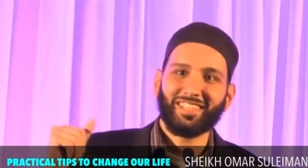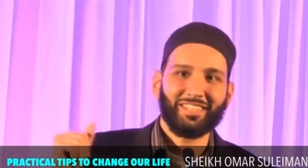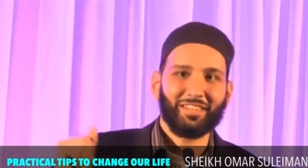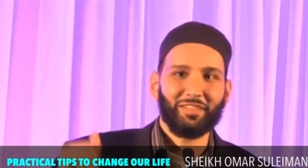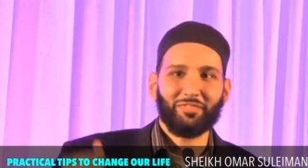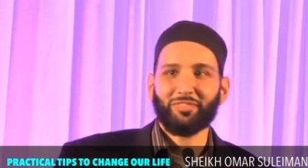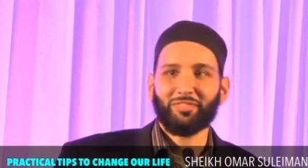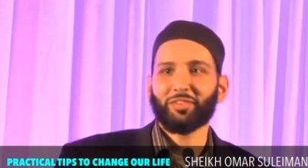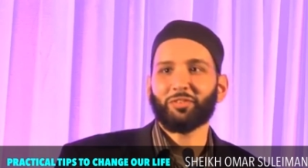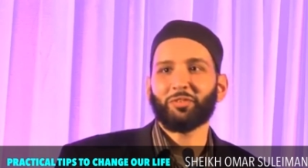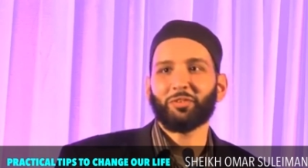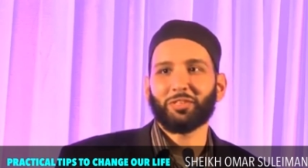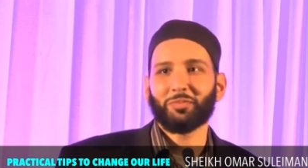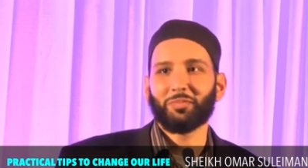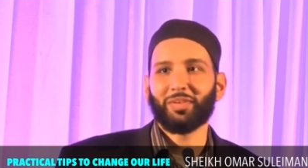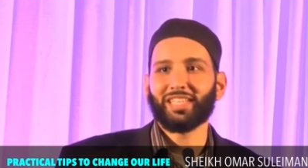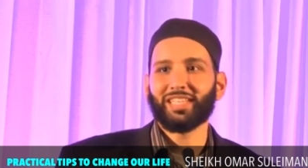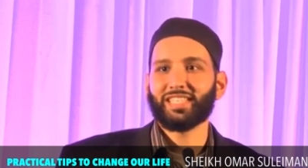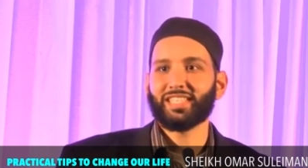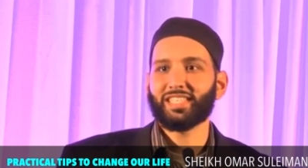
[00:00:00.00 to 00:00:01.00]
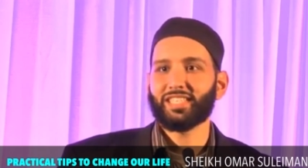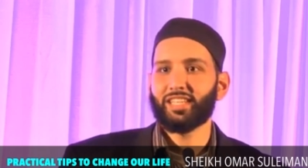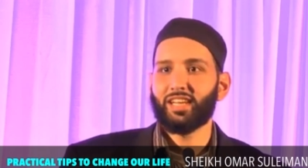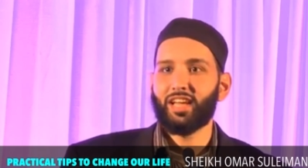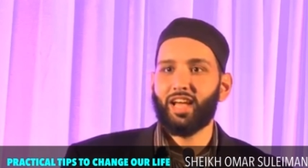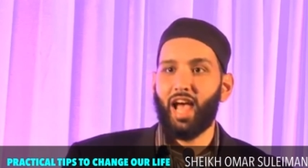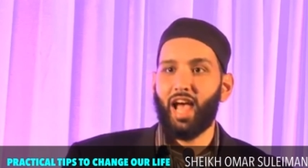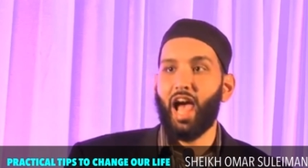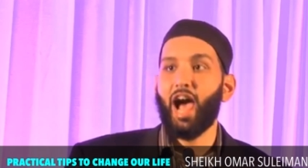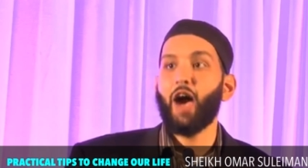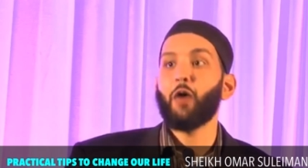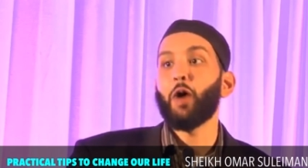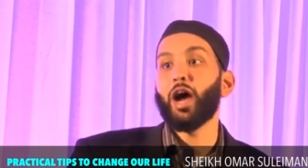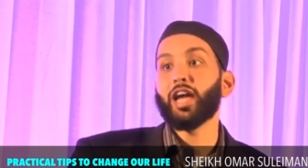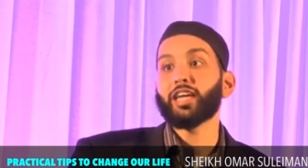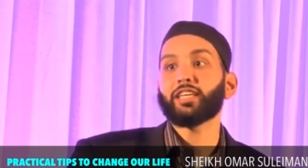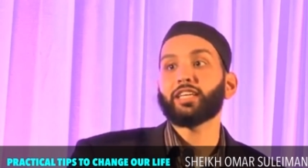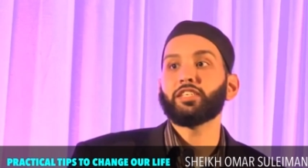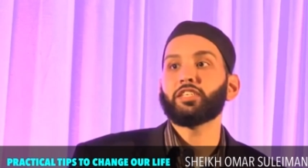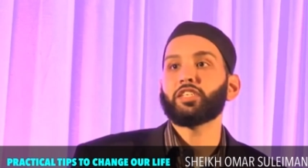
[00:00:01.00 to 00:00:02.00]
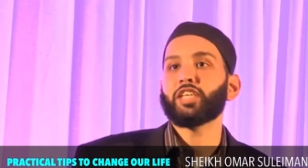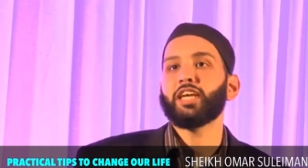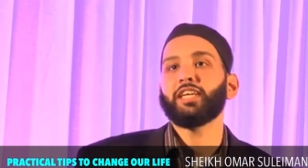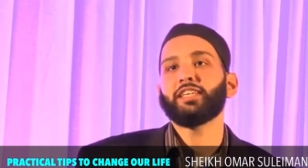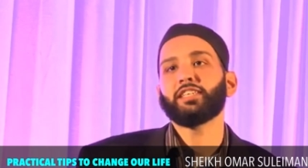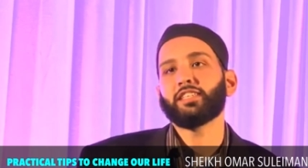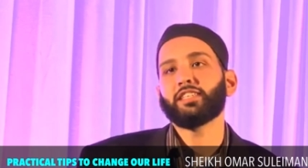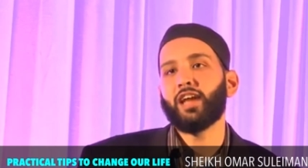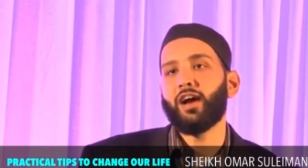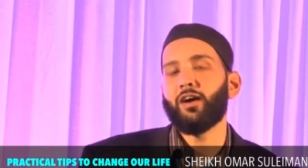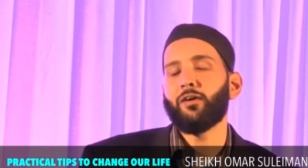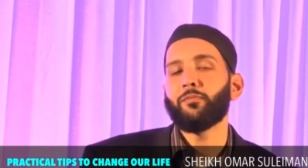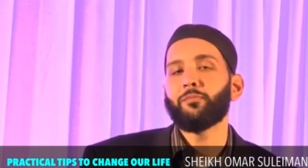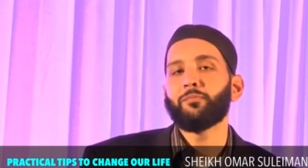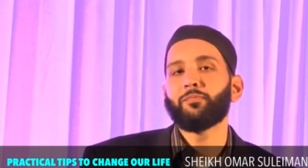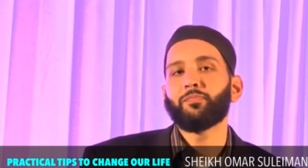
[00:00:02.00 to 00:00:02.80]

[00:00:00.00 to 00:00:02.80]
different khutbas, how I can change now.